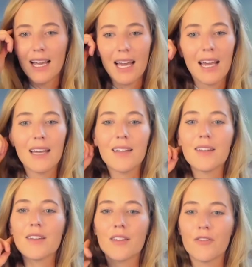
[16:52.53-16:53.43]
And
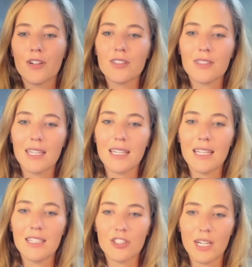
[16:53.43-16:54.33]
the first thing
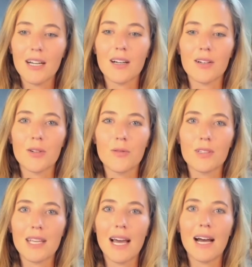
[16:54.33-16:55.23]
he shared
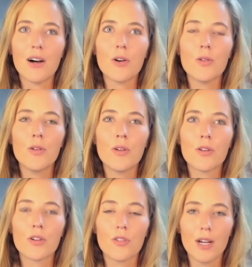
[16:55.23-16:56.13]
was how
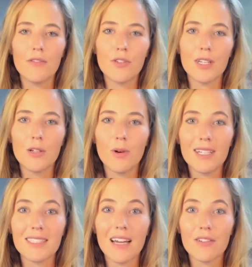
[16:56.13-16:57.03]
grateful he
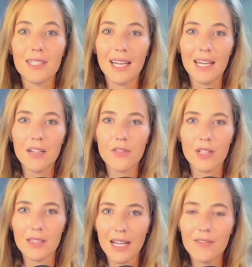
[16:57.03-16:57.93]
was every day for
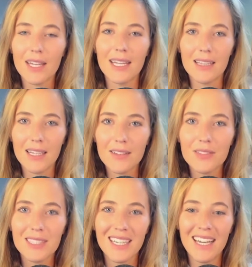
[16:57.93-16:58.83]
the life that he
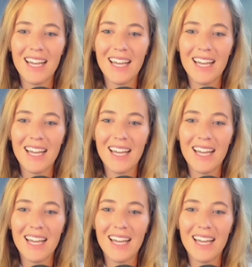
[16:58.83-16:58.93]
lives,